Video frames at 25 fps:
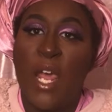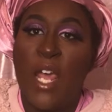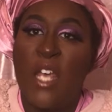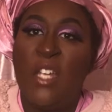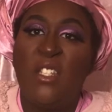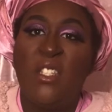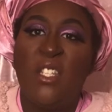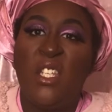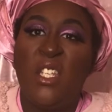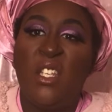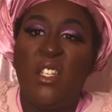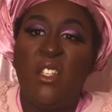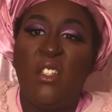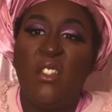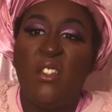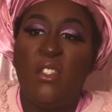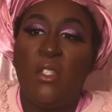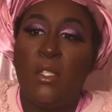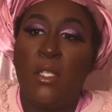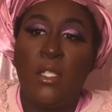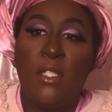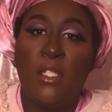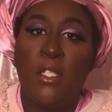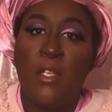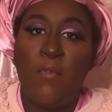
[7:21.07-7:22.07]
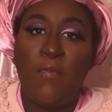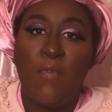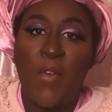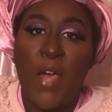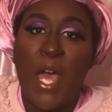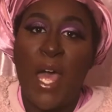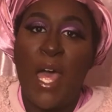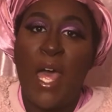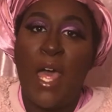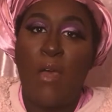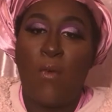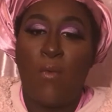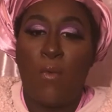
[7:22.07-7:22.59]

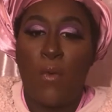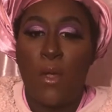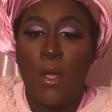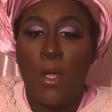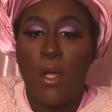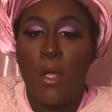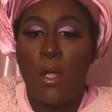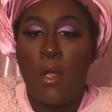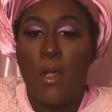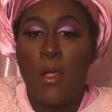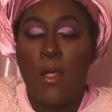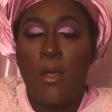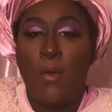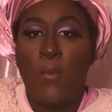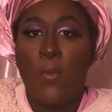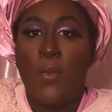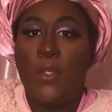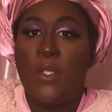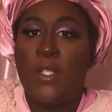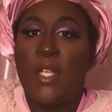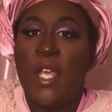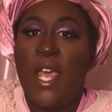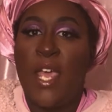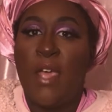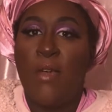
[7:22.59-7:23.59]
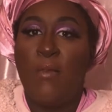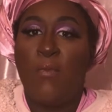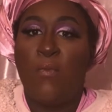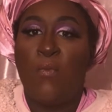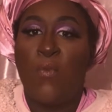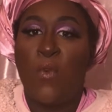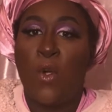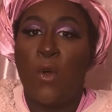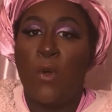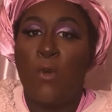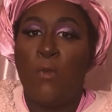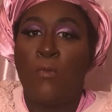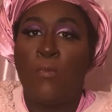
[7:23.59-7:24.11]
1865, was that
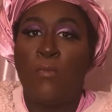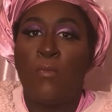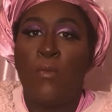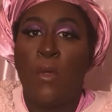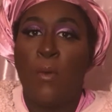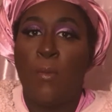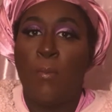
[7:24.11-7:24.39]
from